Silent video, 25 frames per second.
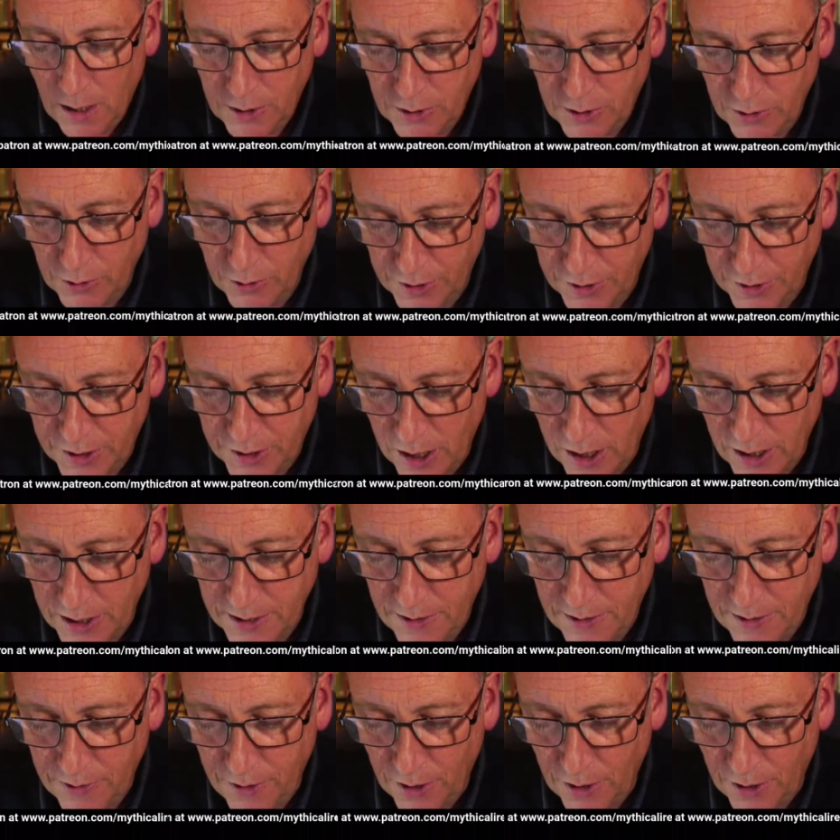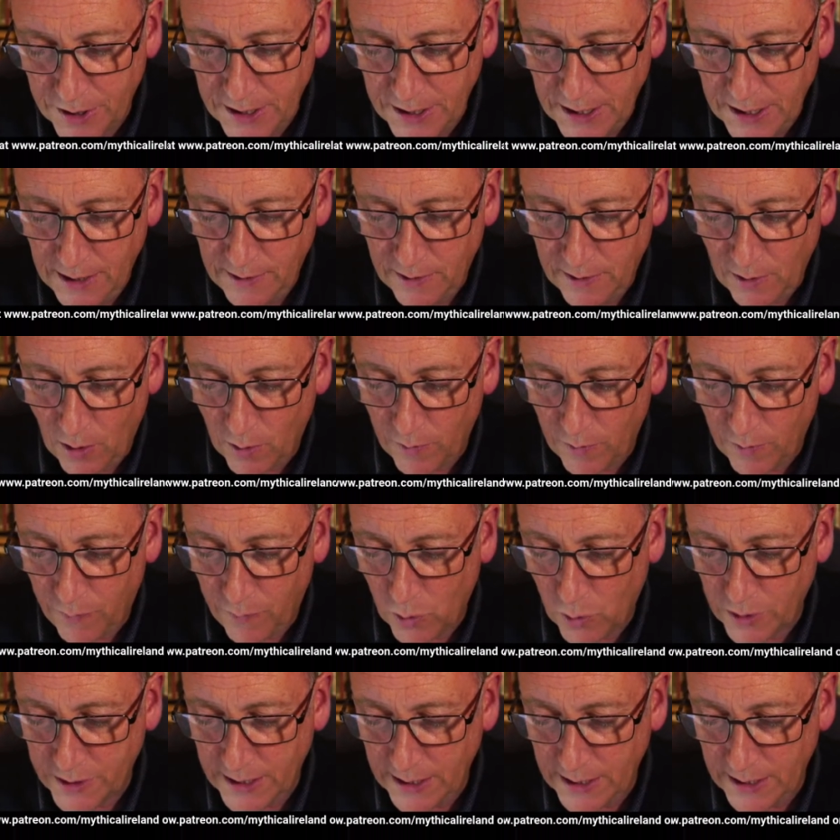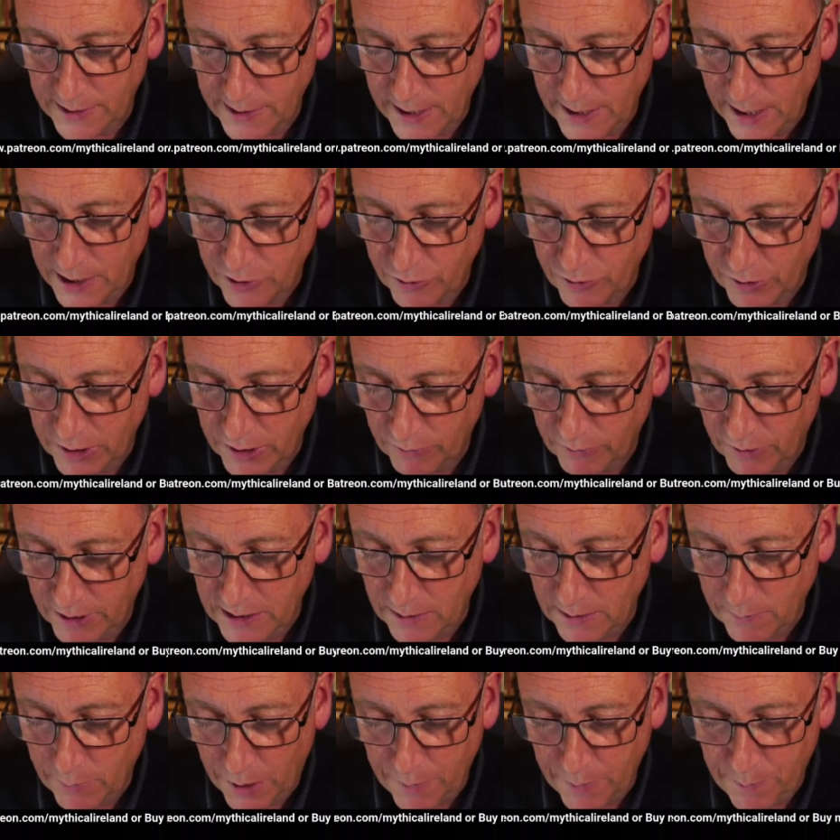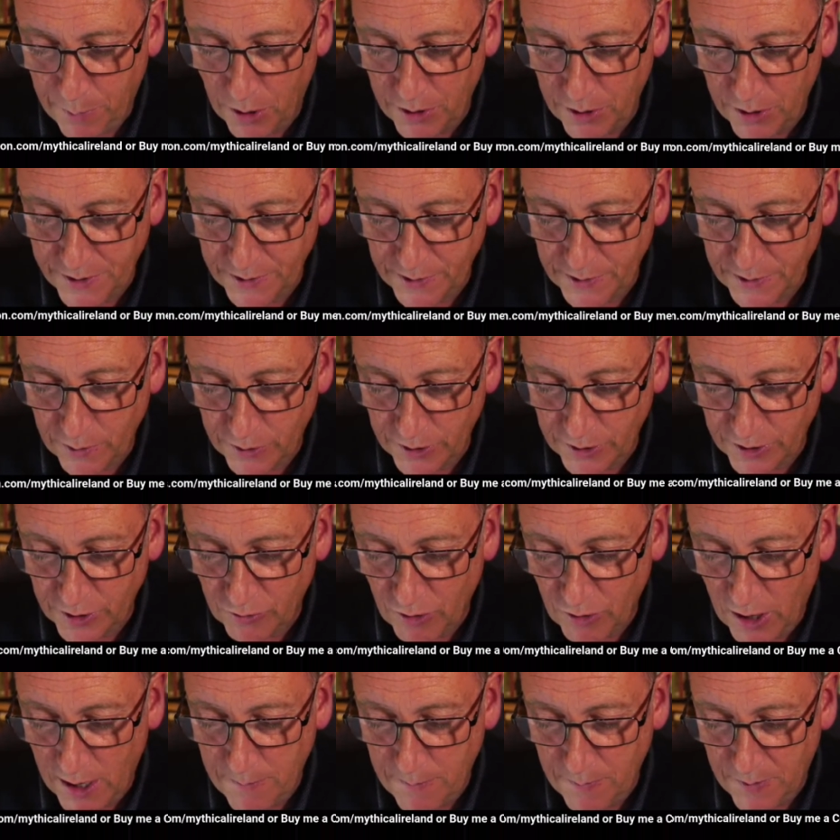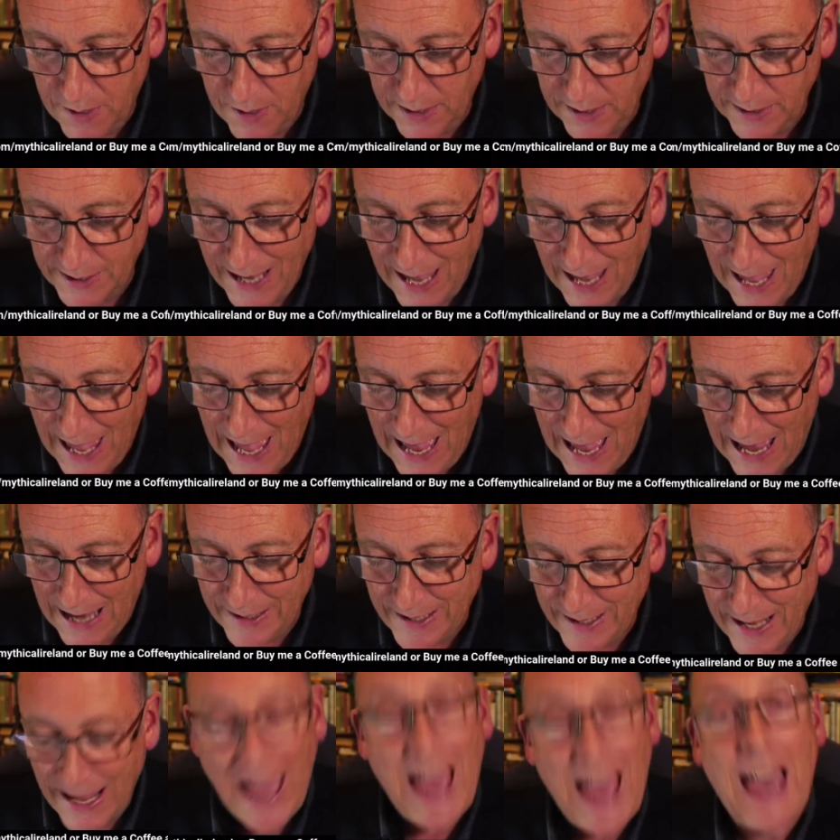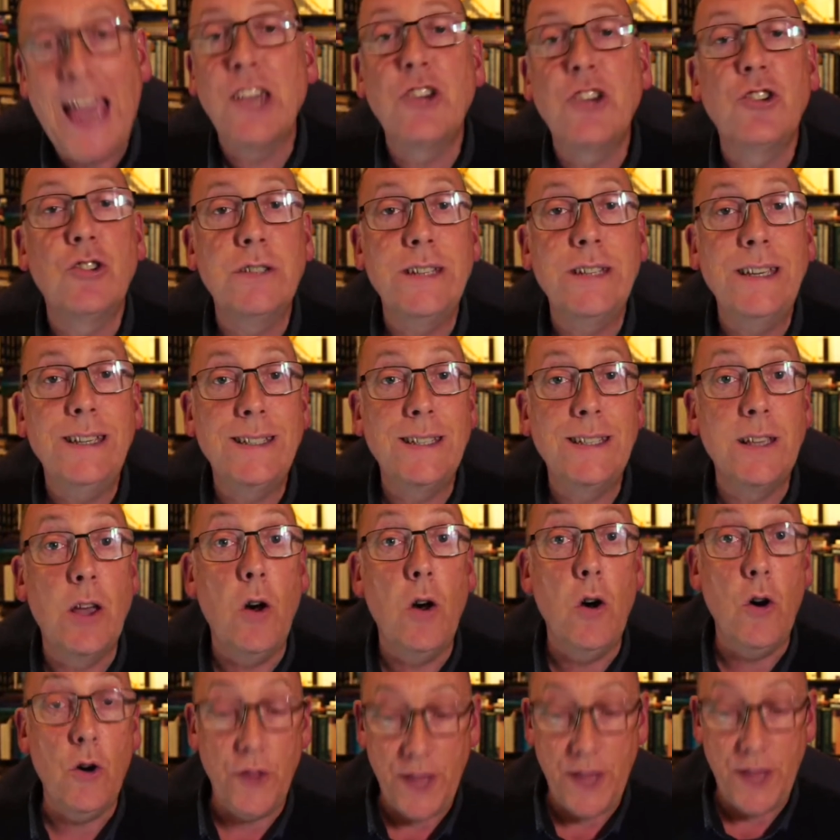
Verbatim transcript: to the 13th or 14th century, written by persons who described things as they actually saw